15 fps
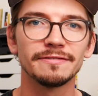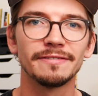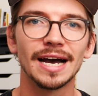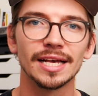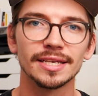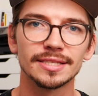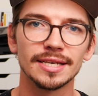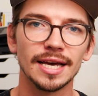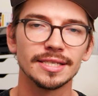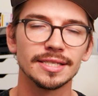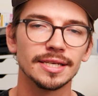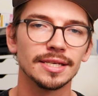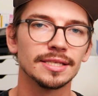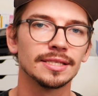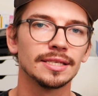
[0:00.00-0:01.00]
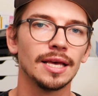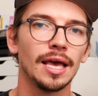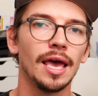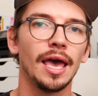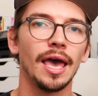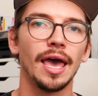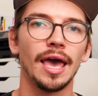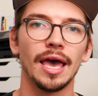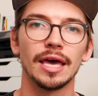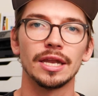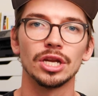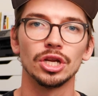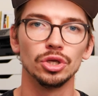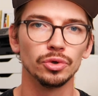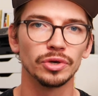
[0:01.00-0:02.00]
file sizes
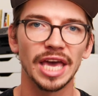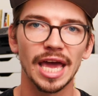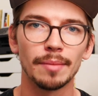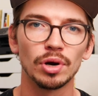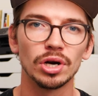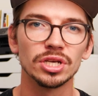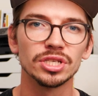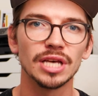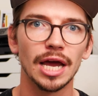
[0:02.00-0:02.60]
and new cameras,